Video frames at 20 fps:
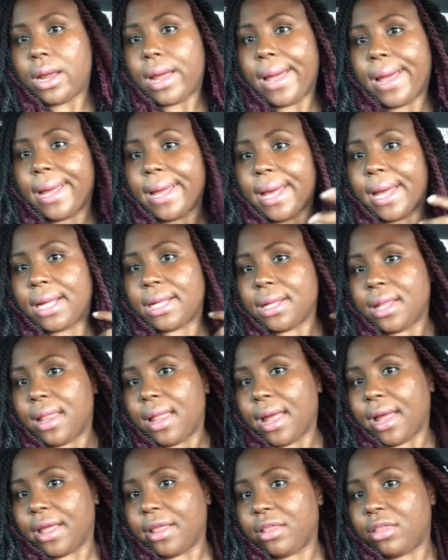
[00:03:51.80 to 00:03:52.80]
I kind of
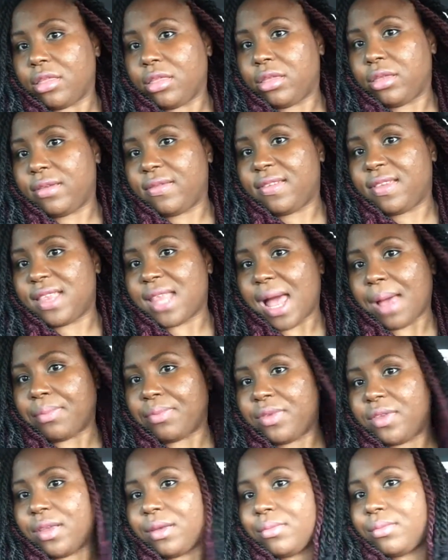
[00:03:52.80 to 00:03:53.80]
like slapped
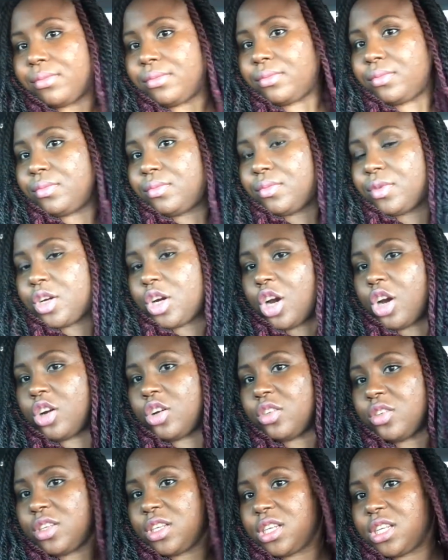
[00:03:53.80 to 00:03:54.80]
some
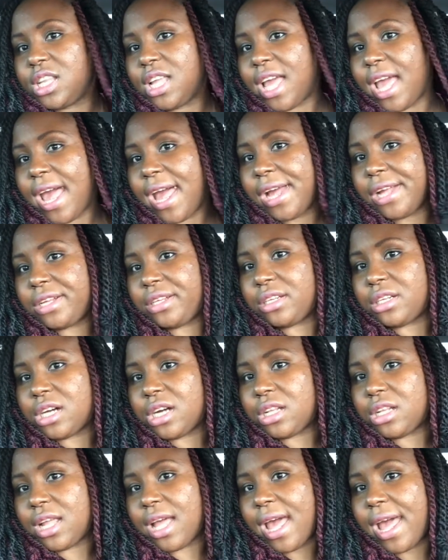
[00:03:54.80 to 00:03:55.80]
curls in the end
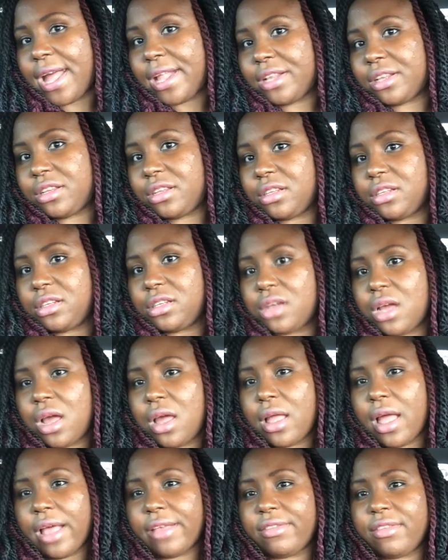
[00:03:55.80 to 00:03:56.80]
on the end.
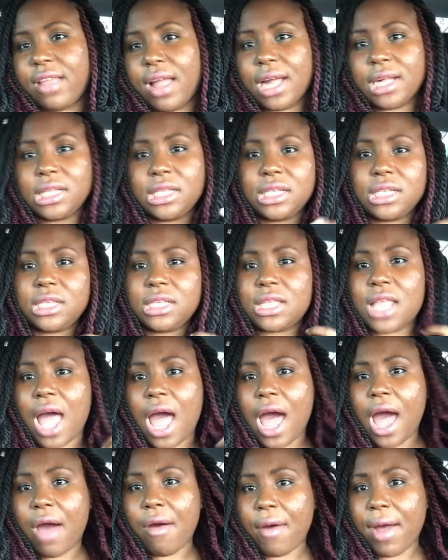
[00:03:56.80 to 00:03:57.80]
That's not, this is not
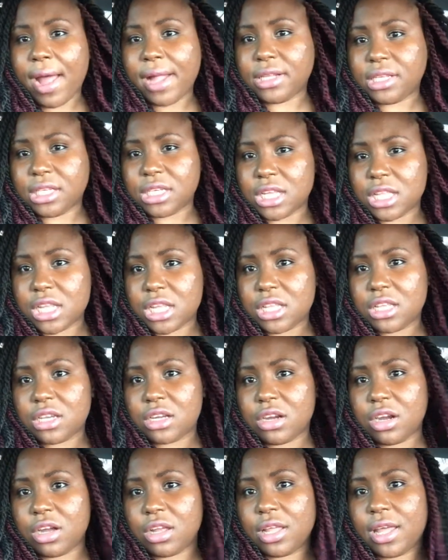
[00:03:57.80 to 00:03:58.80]
how I intended to
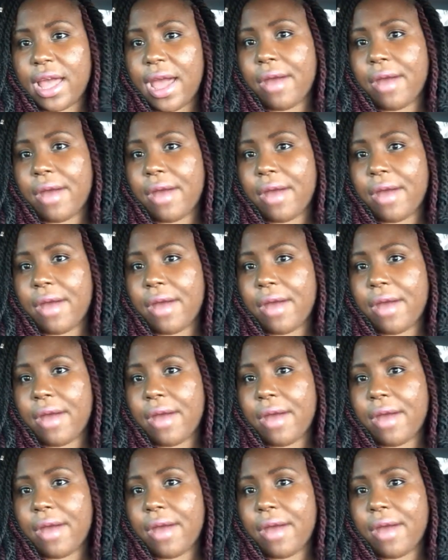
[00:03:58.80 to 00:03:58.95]
curl it.